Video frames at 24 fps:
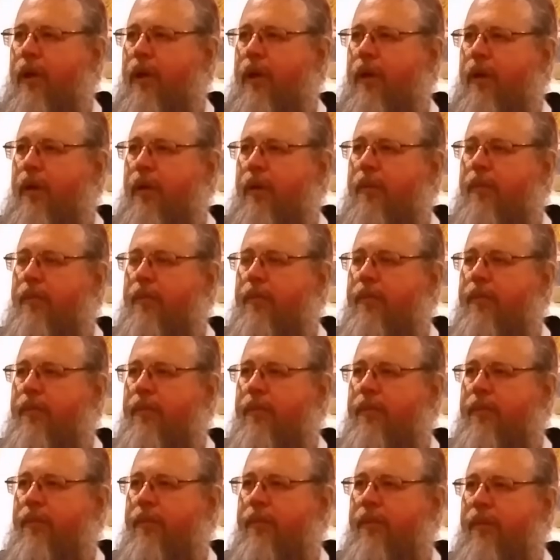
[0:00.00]
Um,
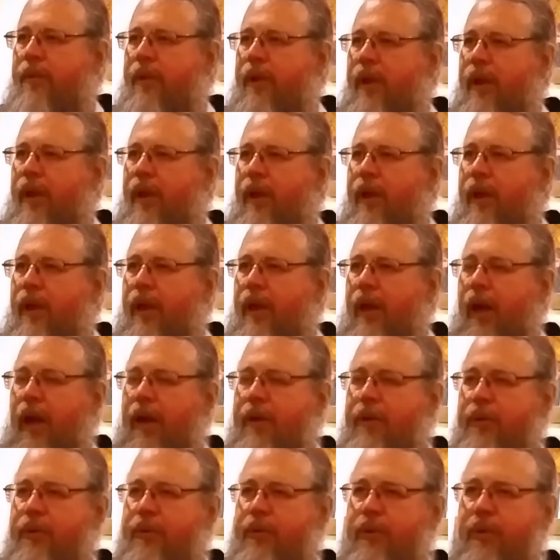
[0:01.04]

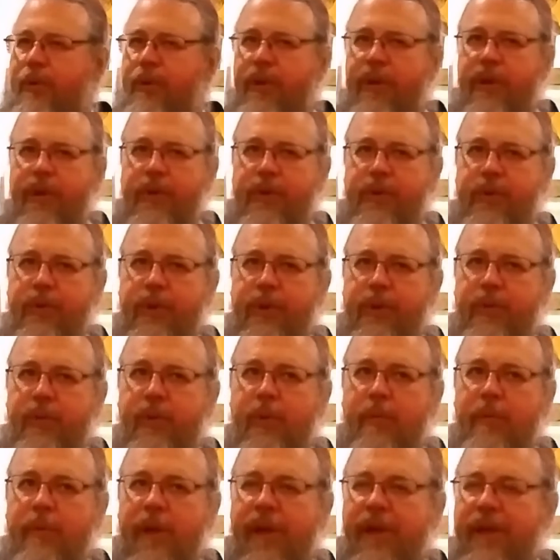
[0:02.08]
I don't know the history of
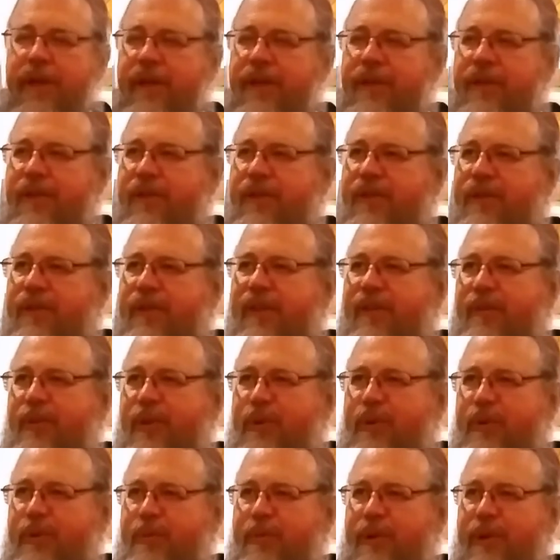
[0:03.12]
the Romanians,
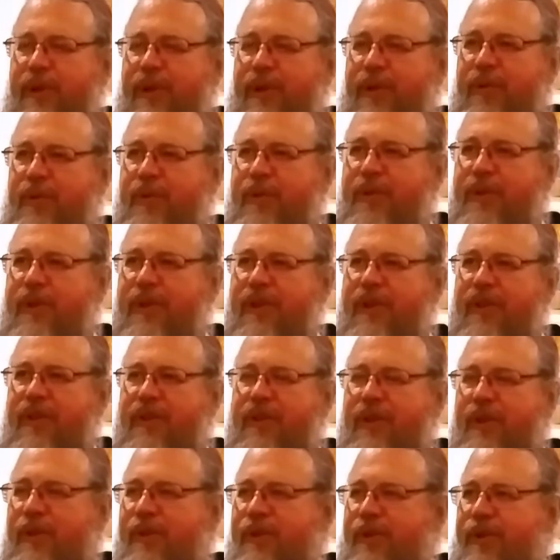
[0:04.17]
which would be interesting
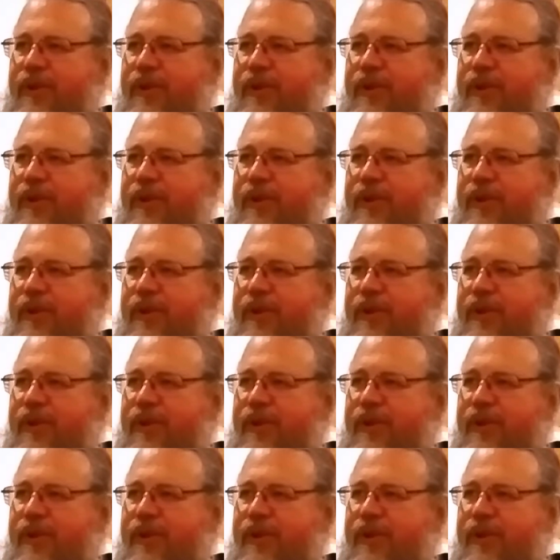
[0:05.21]
because they're